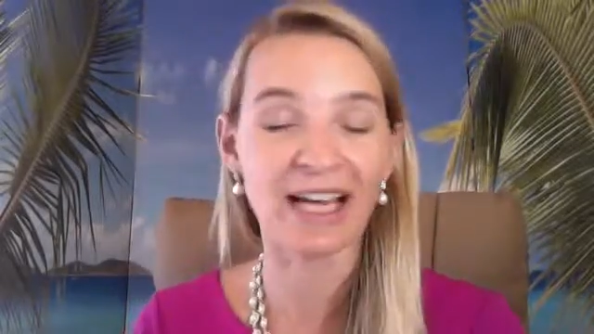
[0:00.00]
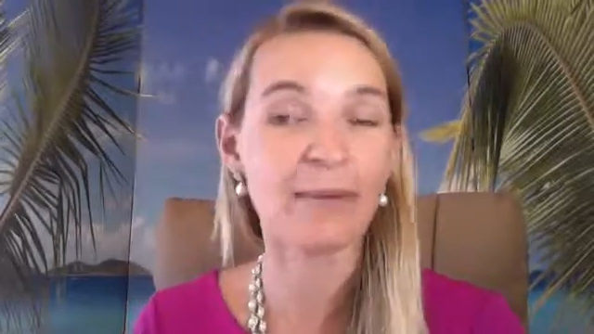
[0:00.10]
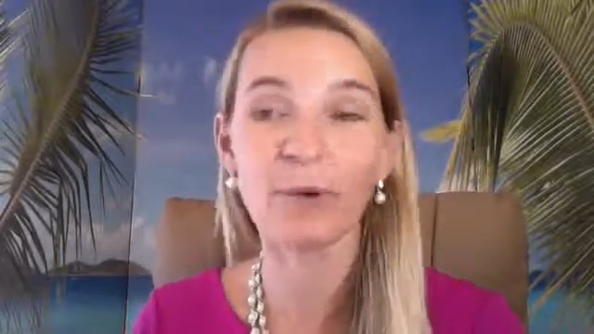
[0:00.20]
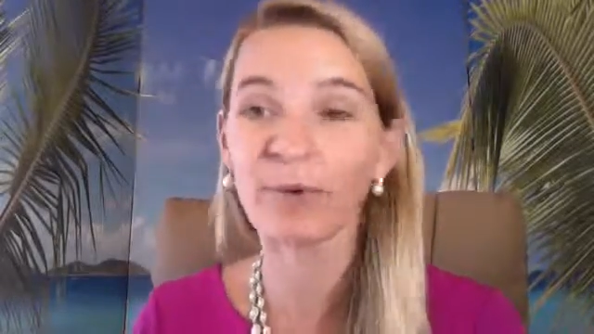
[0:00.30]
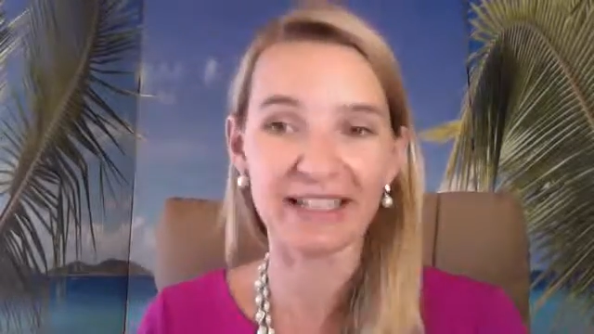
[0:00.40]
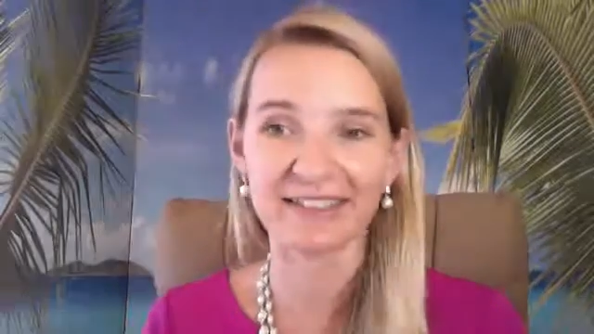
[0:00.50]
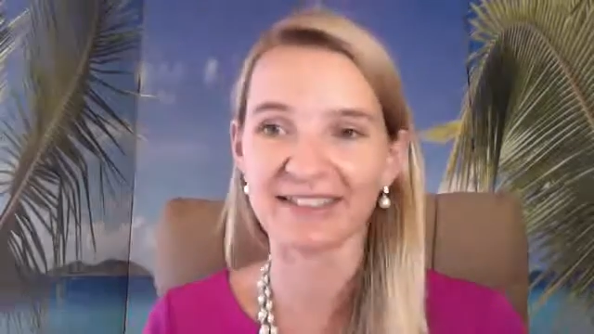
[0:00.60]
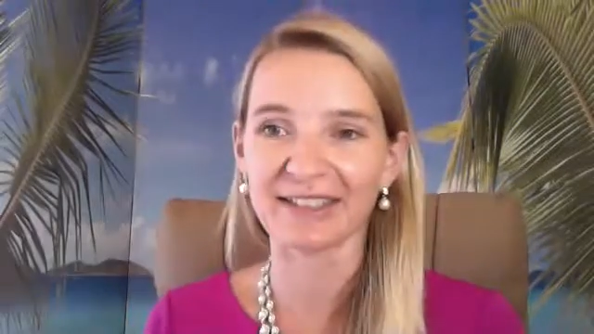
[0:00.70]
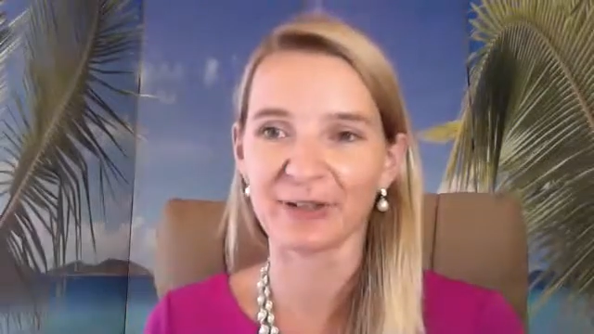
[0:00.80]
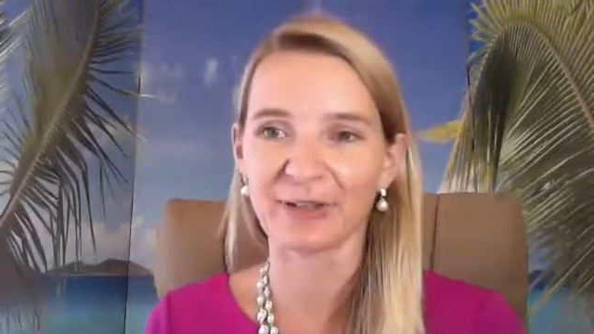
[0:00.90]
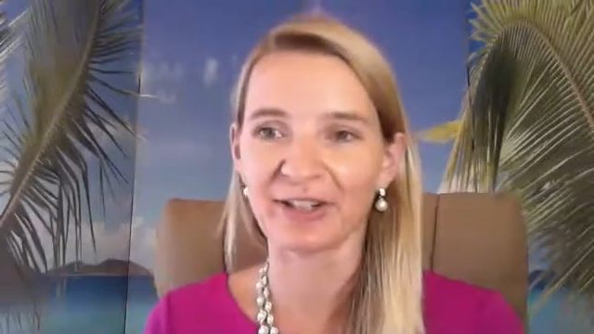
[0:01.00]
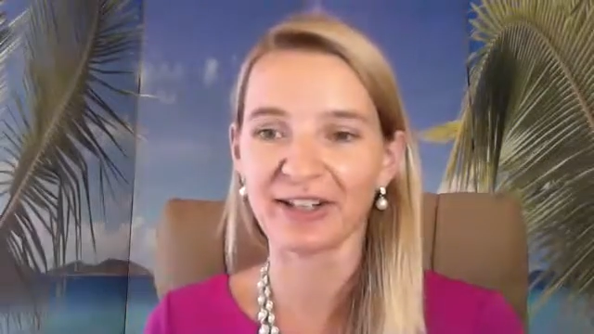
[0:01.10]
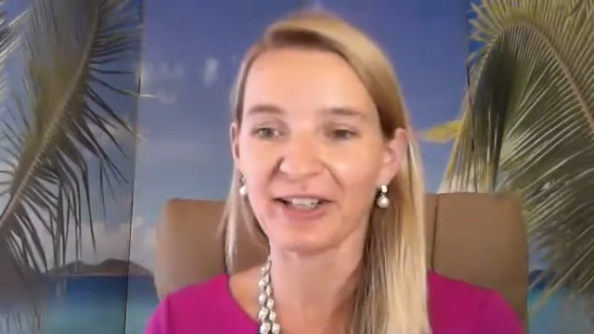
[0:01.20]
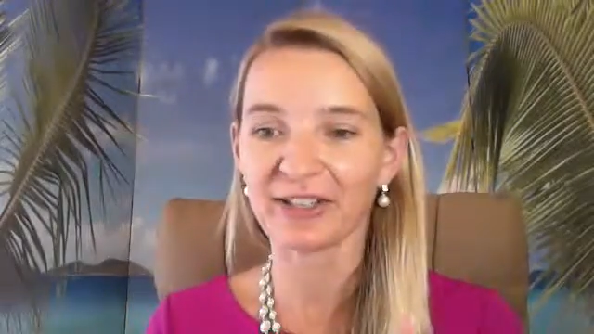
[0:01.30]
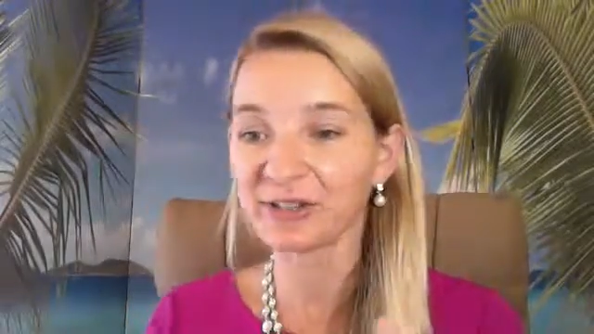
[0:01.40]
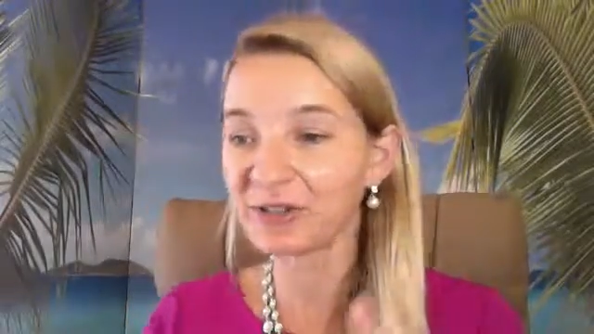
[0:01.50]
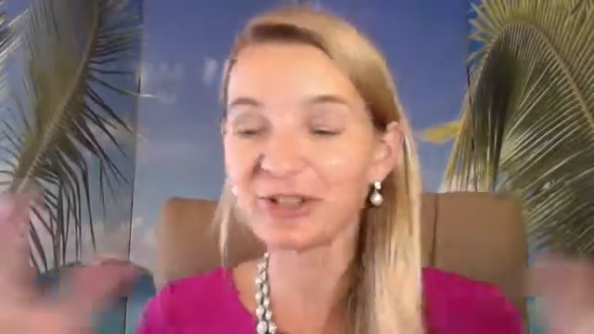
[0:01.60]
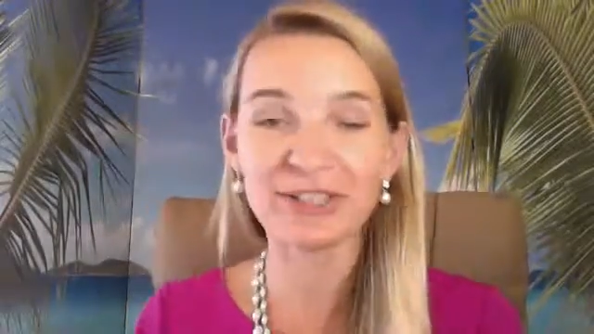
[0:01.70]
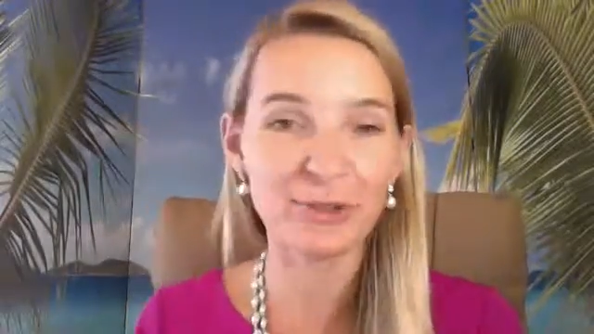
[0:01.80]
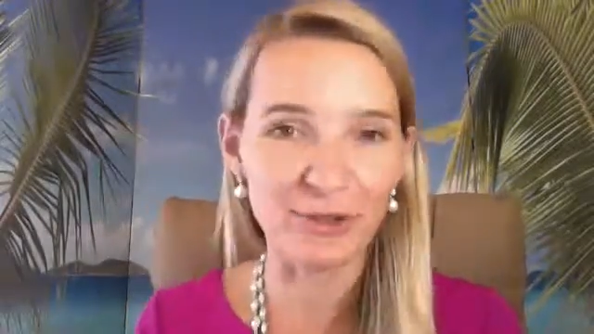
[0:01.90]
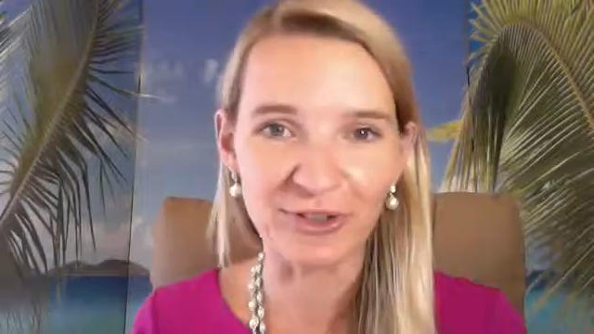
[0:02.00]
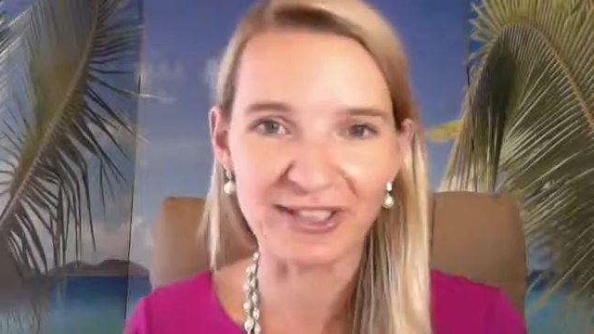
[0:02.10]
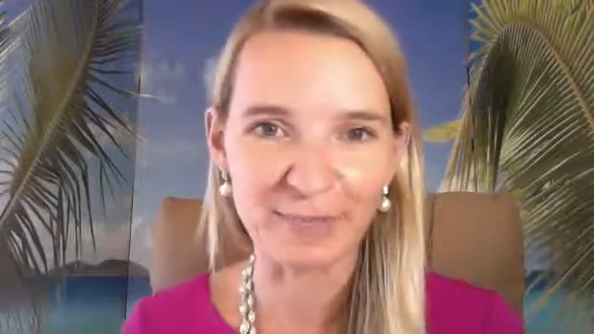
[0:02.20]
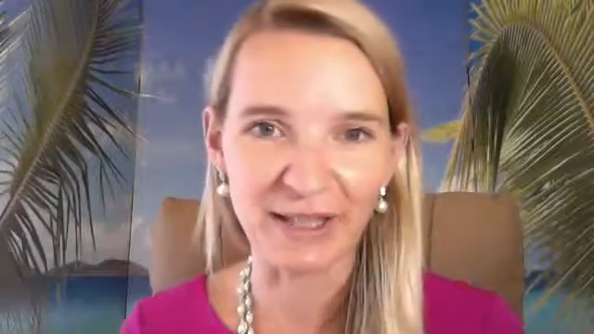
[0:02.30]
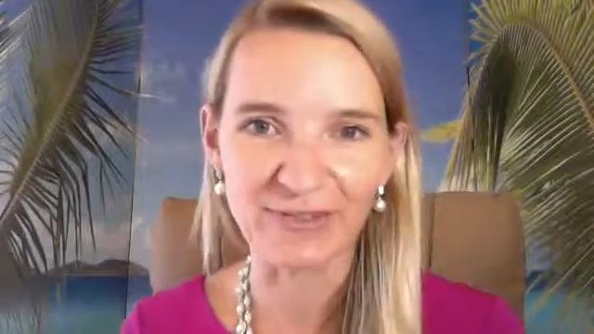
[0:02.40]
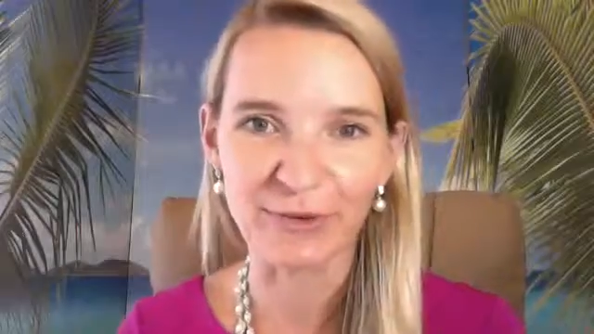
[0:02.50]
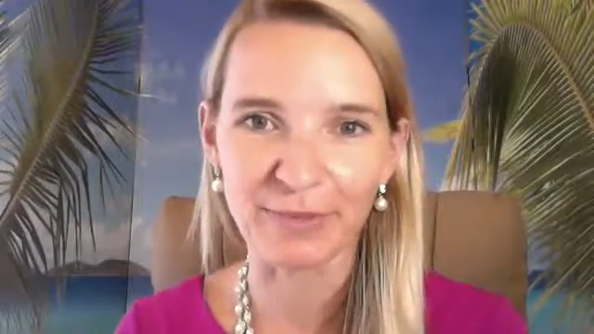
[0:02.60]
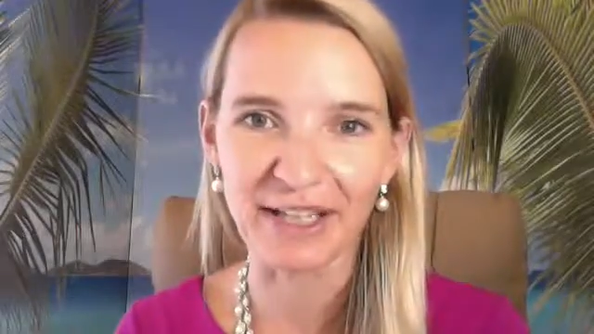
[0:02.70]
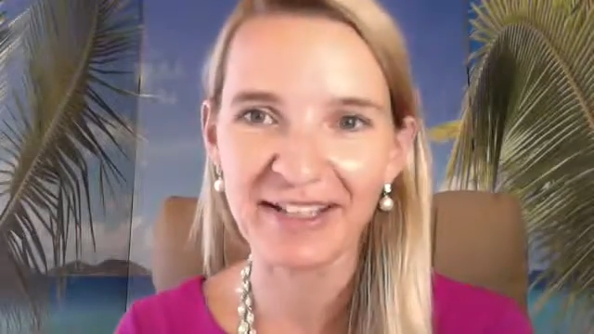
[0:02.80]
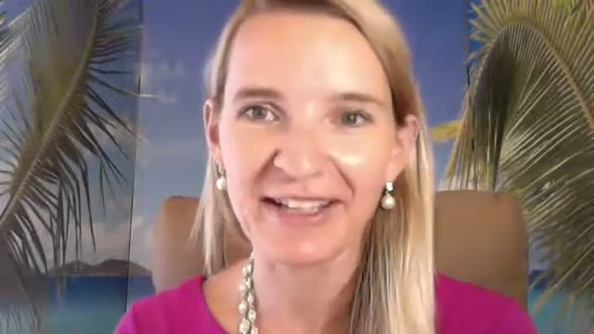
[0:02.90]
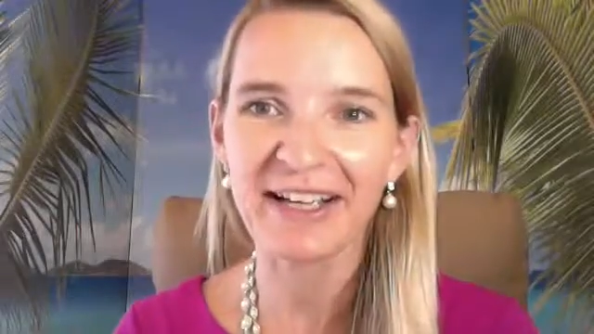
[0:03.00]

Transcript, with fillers: I'm already insecure. So you need to hold all the space for me,